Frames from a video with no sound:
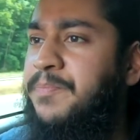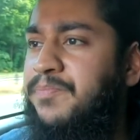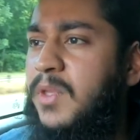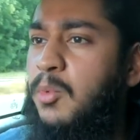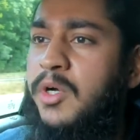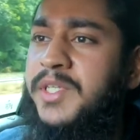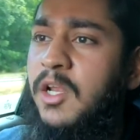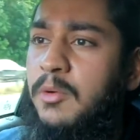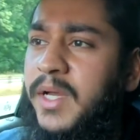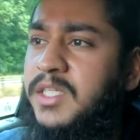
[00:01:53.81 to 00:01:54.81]
Number one, because they
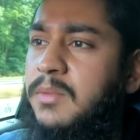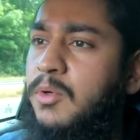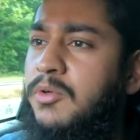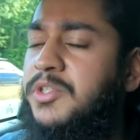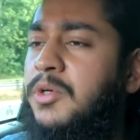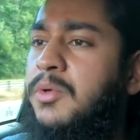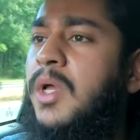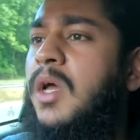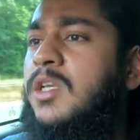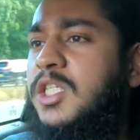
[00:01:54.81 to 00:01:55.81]
look better, but also
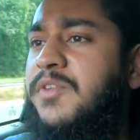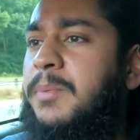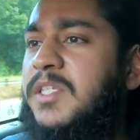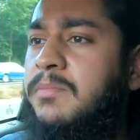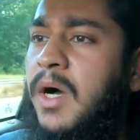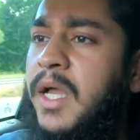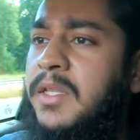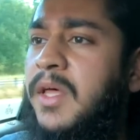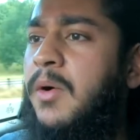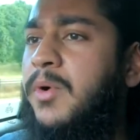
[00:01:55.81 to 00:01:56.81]
just for the peace of
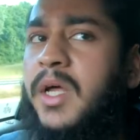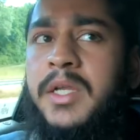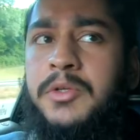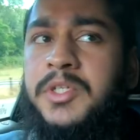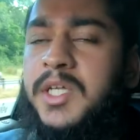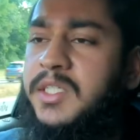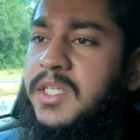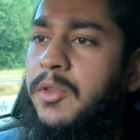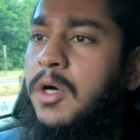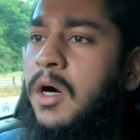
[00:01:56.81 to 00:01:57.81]
mind that when I do decide to
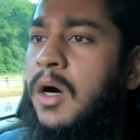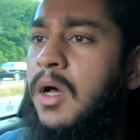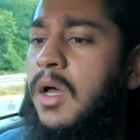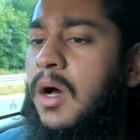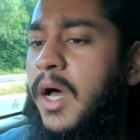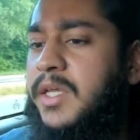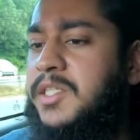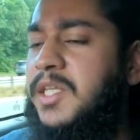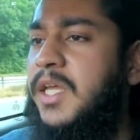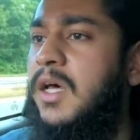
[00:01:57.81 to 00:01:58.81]
sell the car, I can
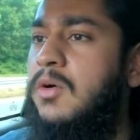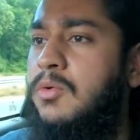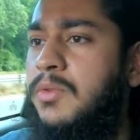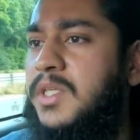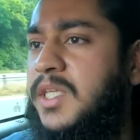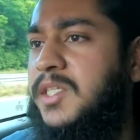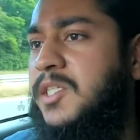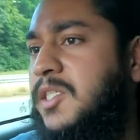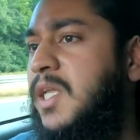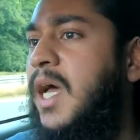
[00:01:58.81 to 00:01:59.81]
say that all the
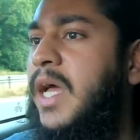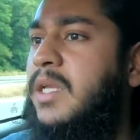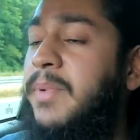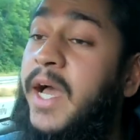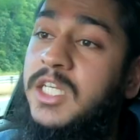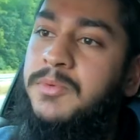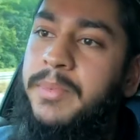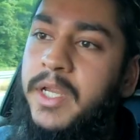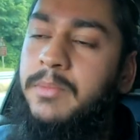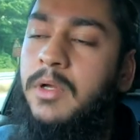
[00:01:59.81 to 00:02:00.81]
discs and pads
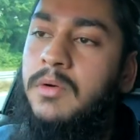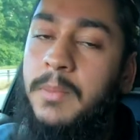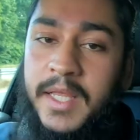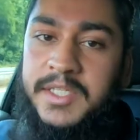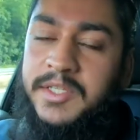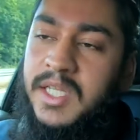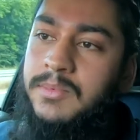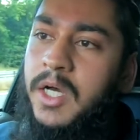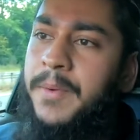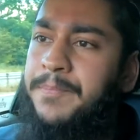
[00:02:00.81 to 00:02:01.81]
were replaced at the same
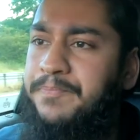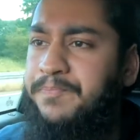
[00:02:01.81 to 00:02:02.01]
time.